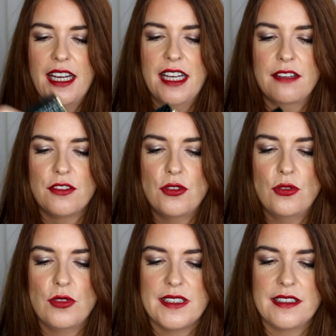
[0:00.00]
and of
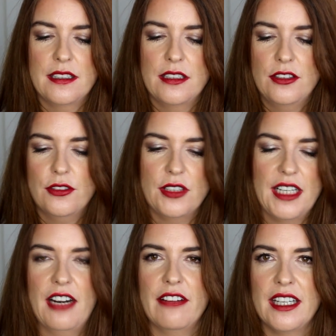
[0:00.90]
course you can
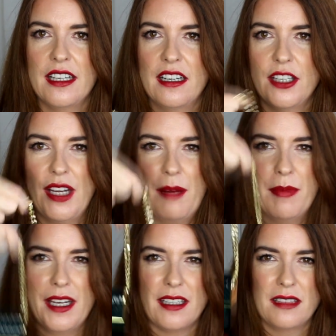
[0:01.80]
carry it like your
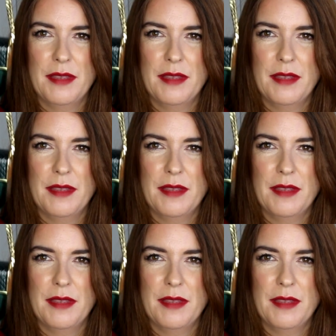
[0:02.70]
handbag.